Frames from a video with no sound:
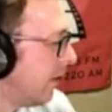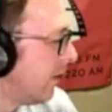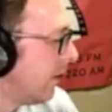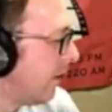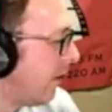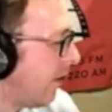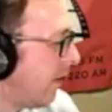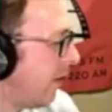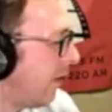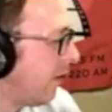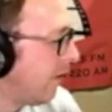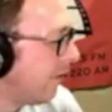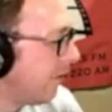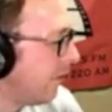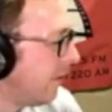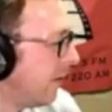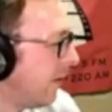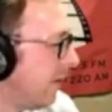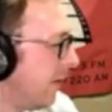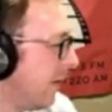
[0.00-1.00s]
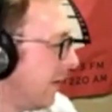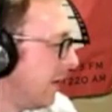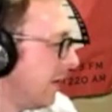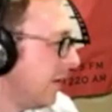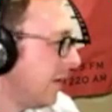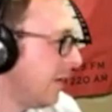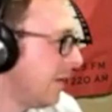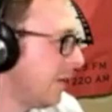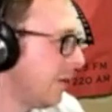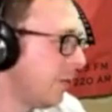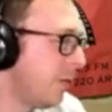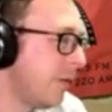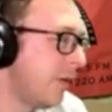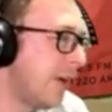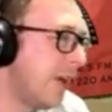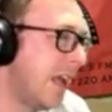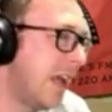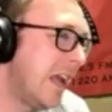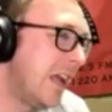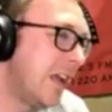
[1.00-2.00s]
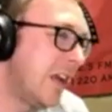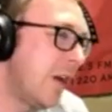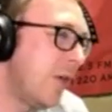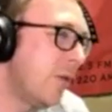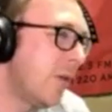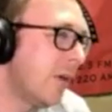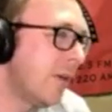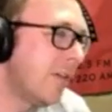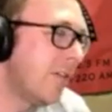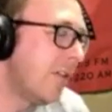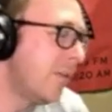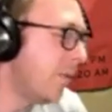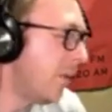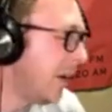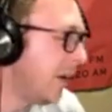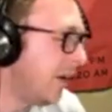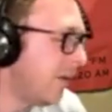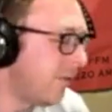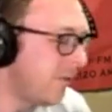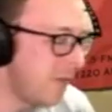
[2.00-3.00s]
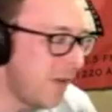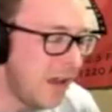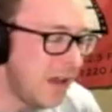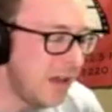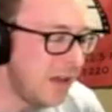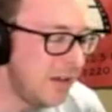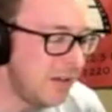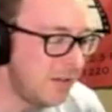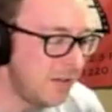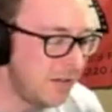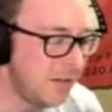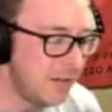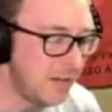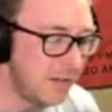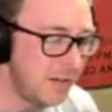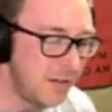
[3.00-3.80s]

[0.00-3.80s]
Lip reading: Oh, there was an egg yolk on somebody's face.